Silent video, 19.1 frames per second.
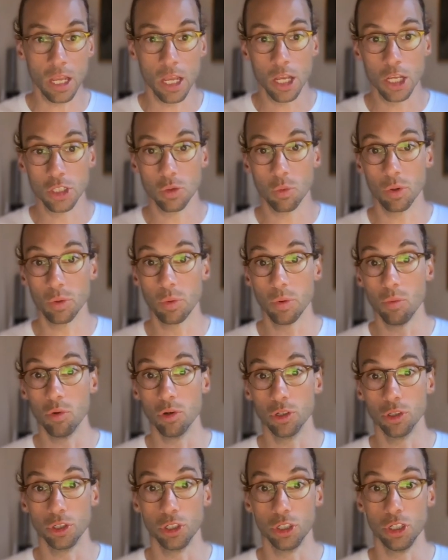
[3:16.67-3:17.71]
So what we
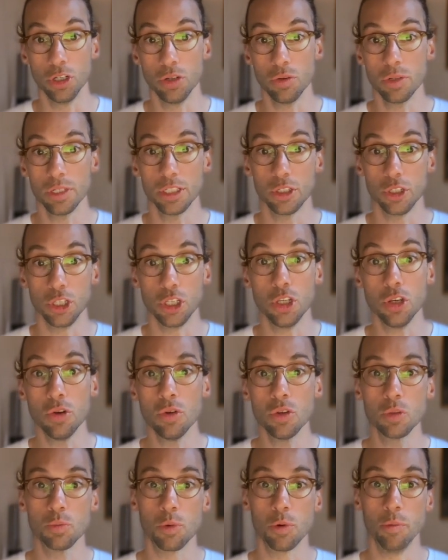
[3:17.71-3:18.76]
want to do is to
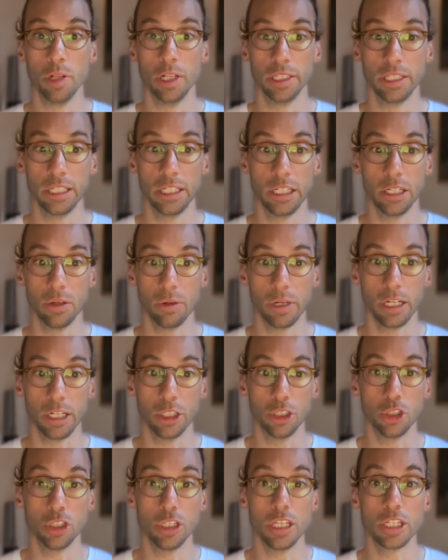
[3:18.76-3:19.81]
use probability theory
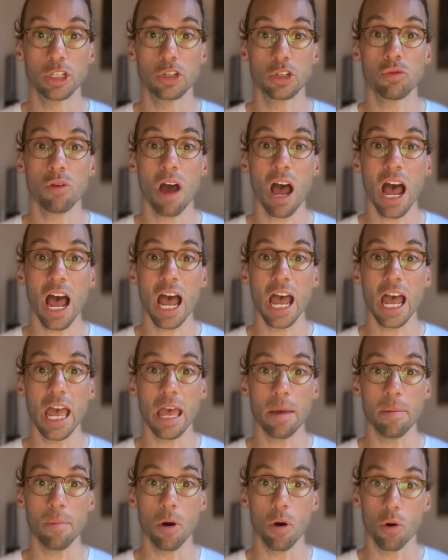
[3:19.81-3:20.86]
to describe
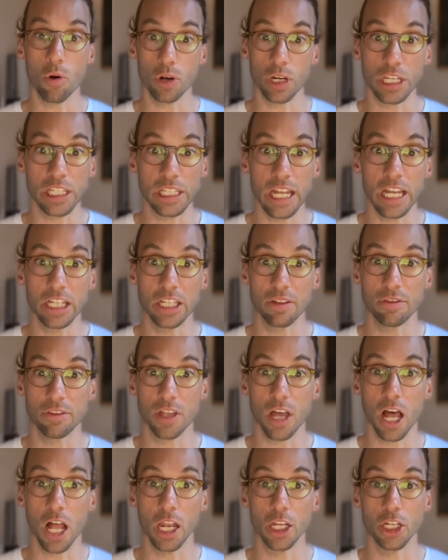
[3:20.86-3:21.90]
our state of
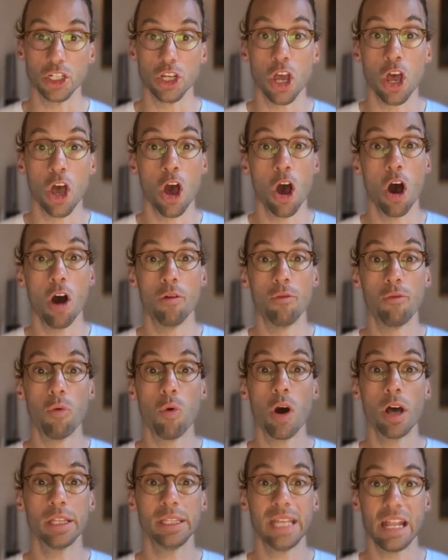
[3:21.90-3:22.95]
knowledge of
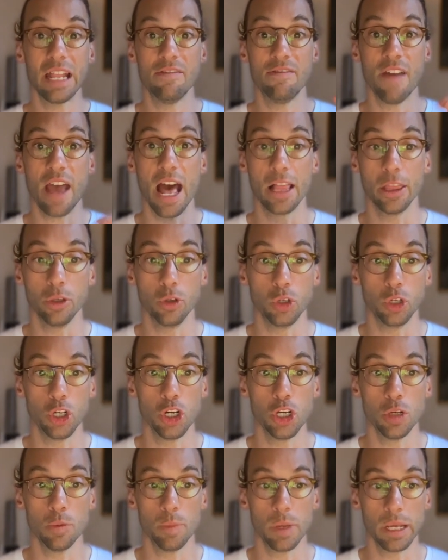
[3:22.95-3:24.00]
what that value
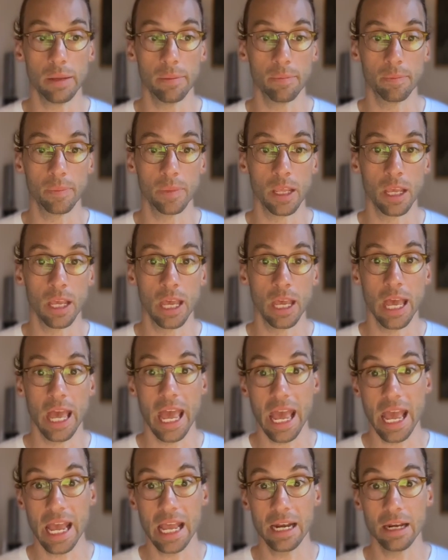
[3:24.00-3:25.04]
could be.
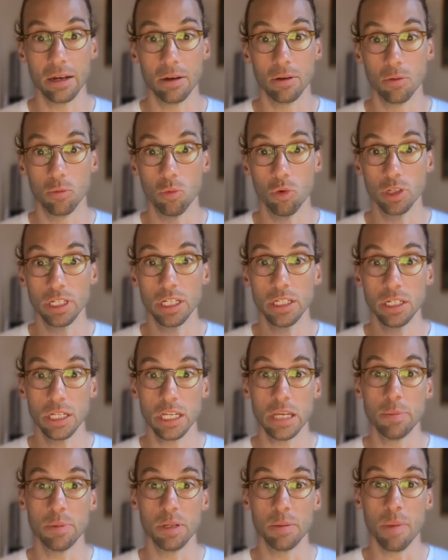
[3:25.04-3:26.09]
And one thing to
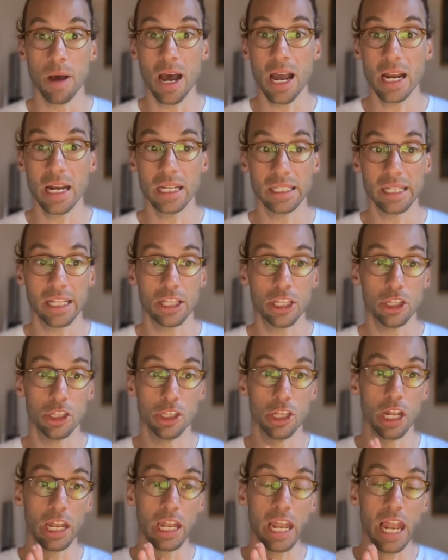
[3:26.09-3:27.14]
keep in mind is that the
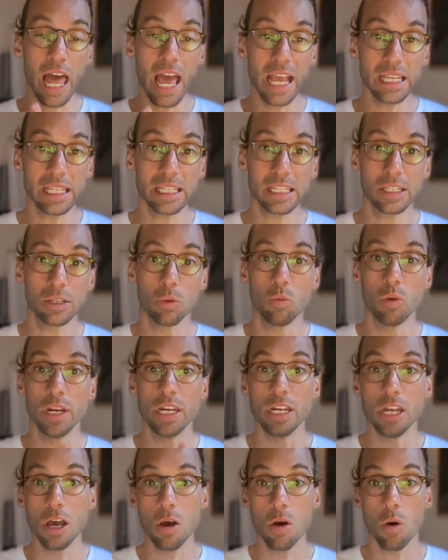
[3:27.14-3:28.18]
less we
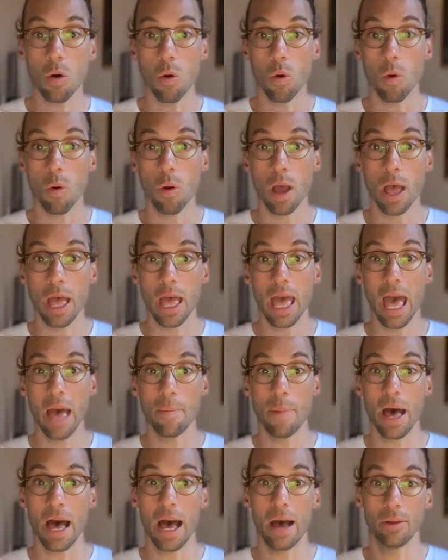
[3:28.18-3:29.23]
know
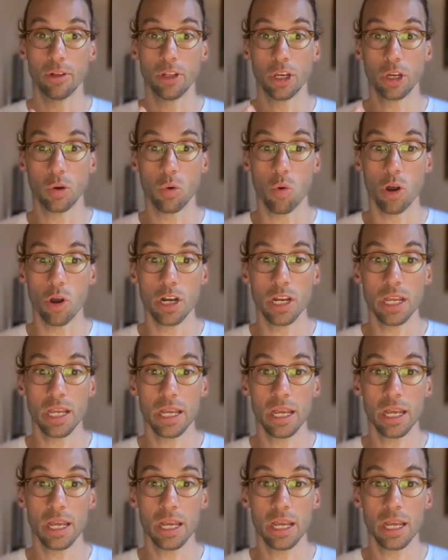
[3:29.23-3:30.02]
about a quantity,